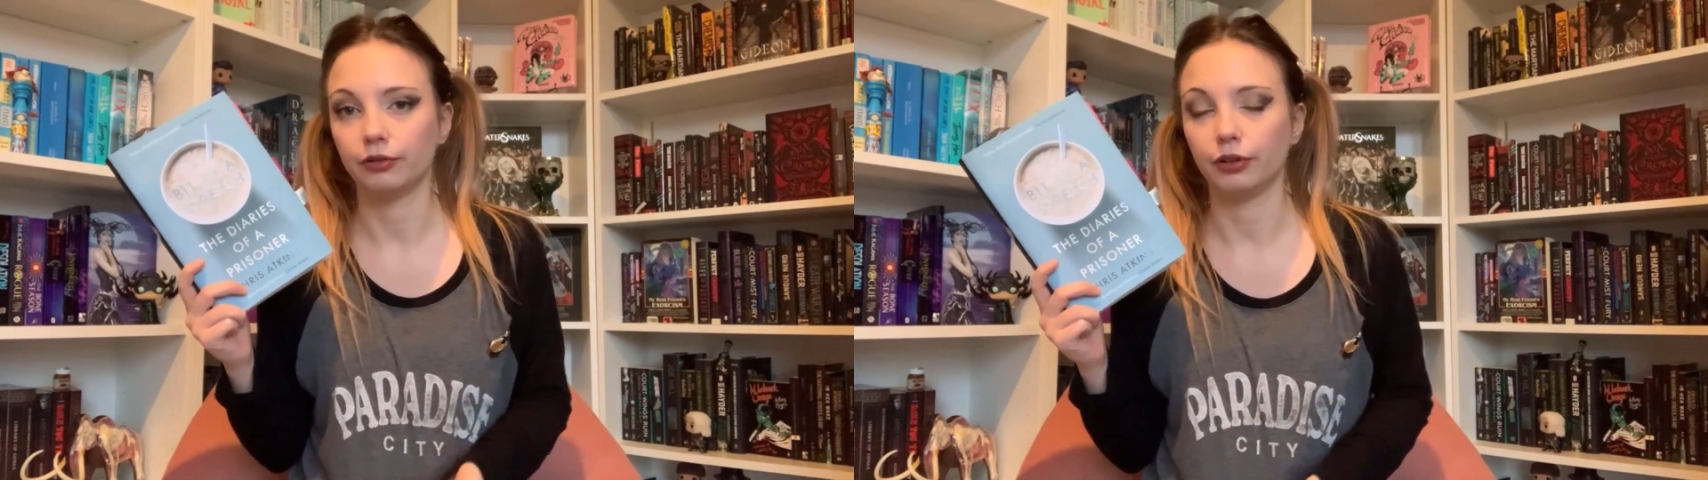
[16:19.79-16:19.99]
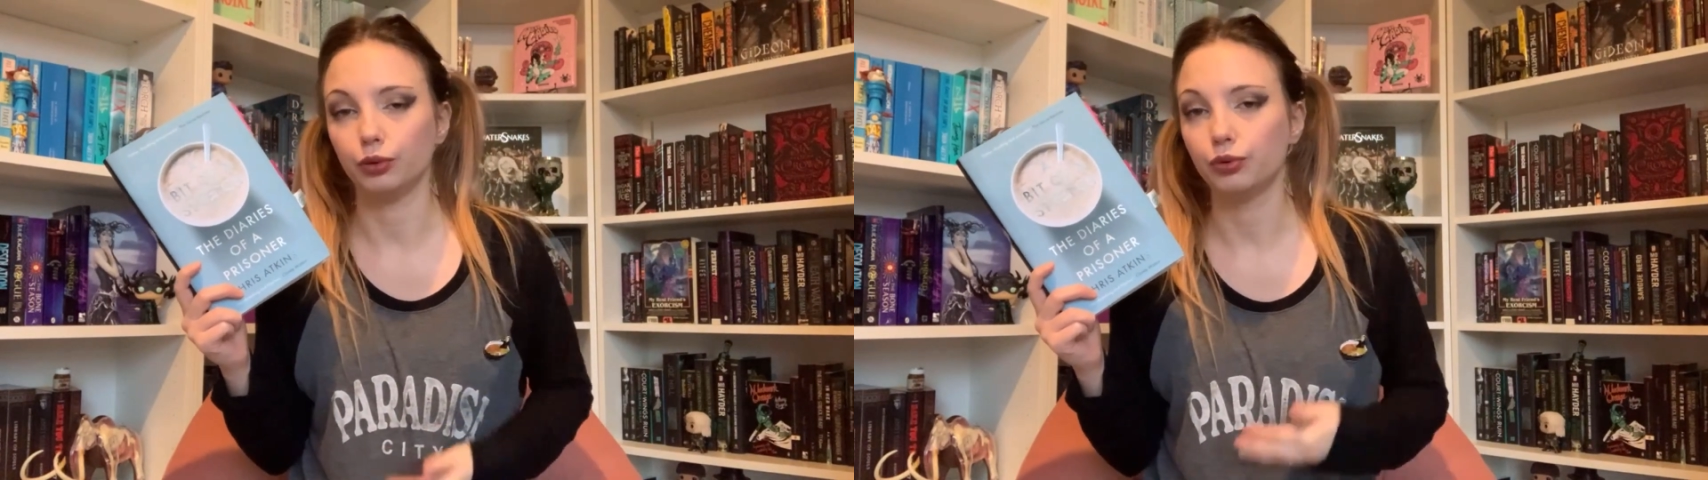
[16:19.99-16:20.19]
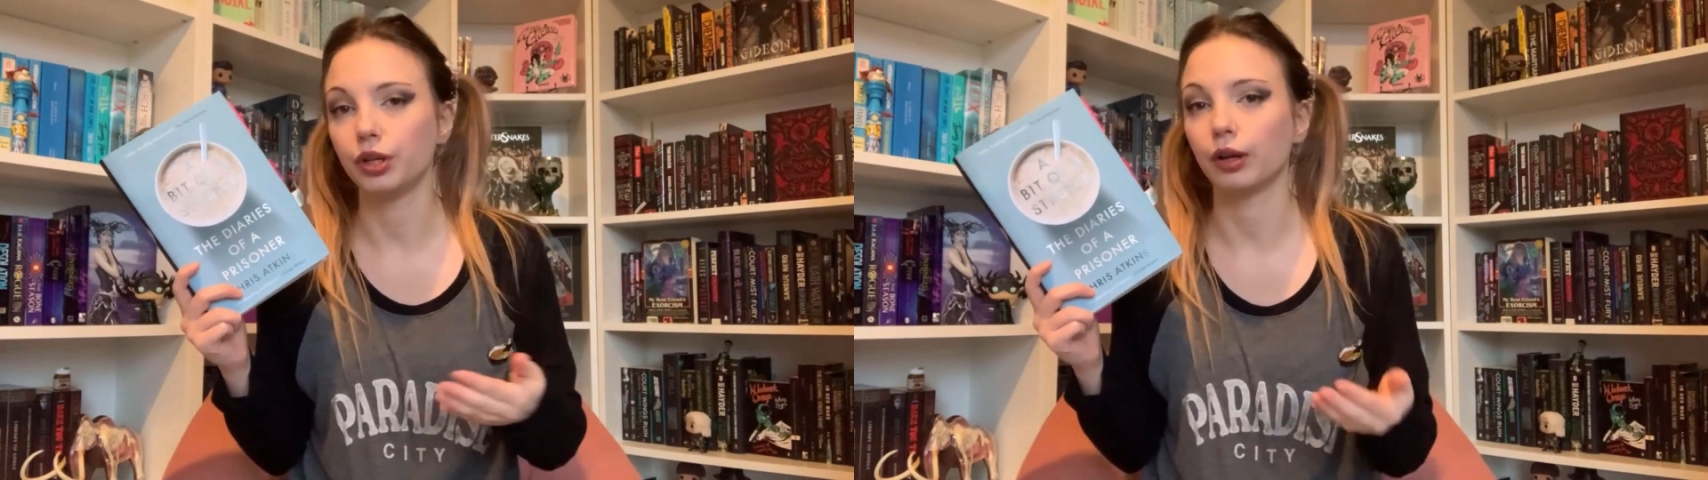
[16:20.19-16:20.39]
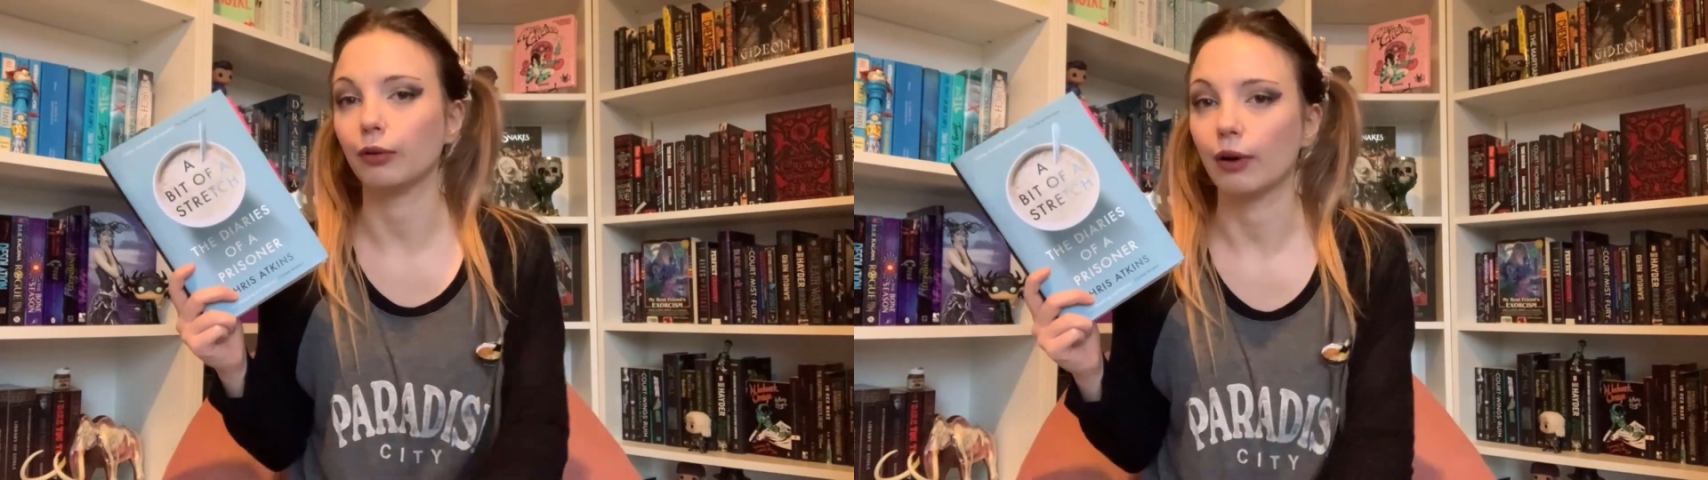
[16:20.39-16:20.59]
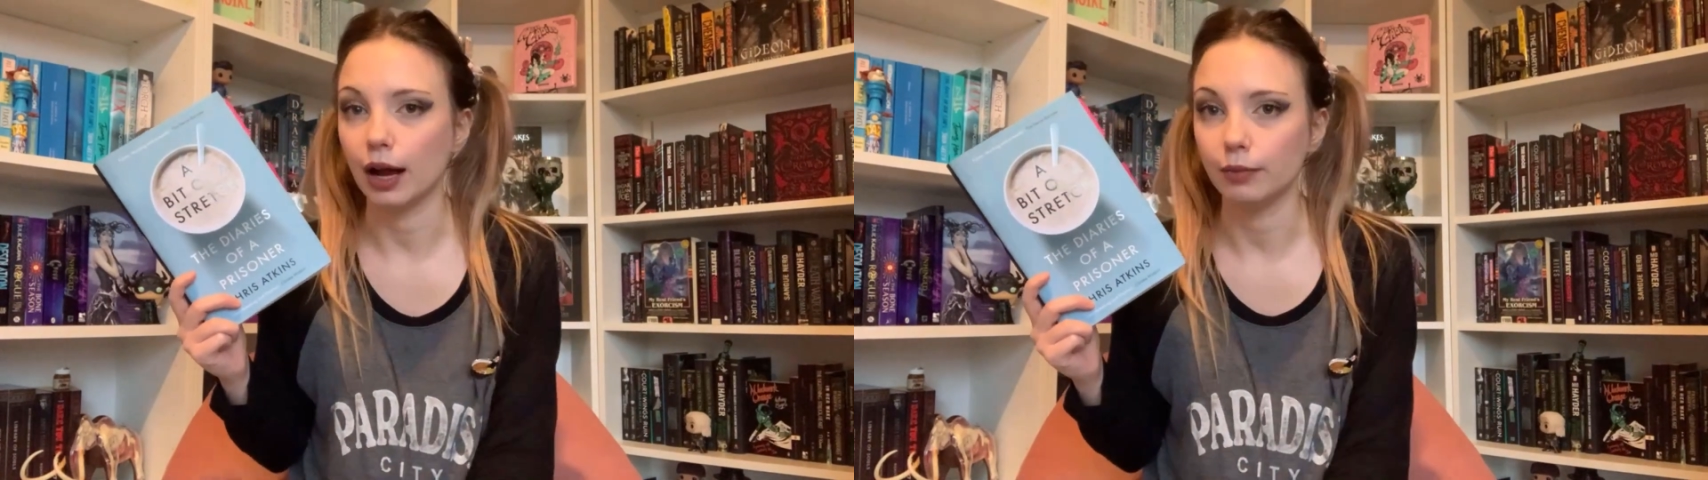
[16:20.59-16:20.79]
reducing
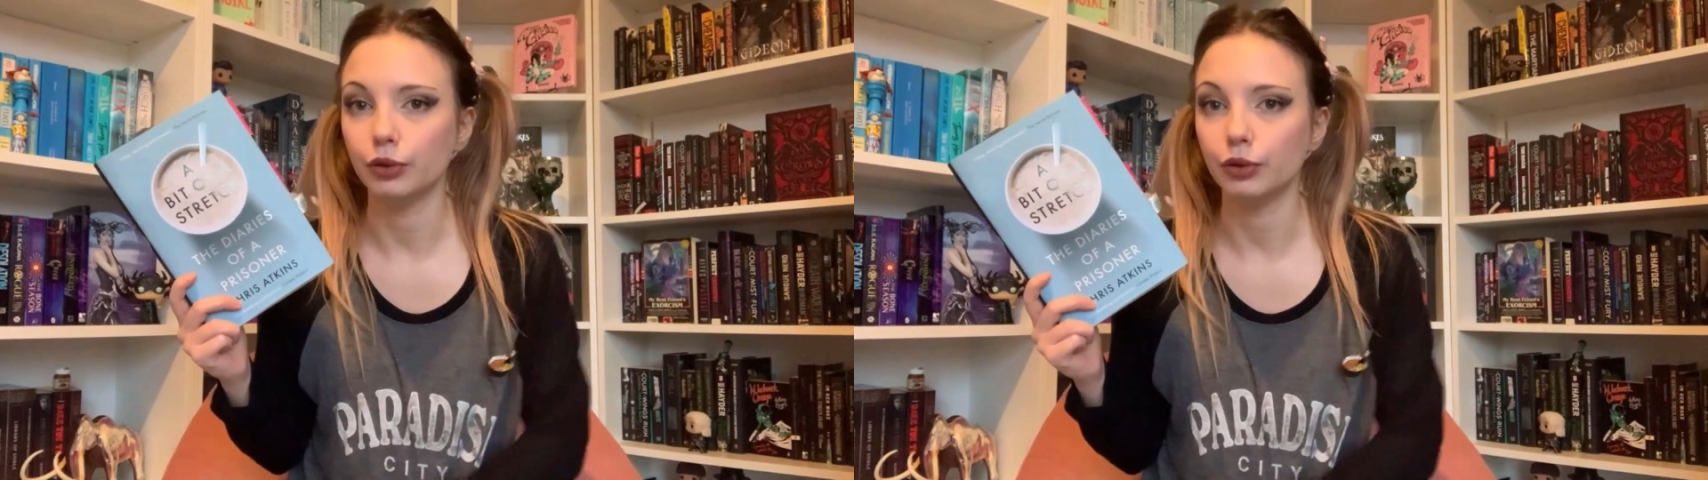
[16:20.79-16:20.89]
crime,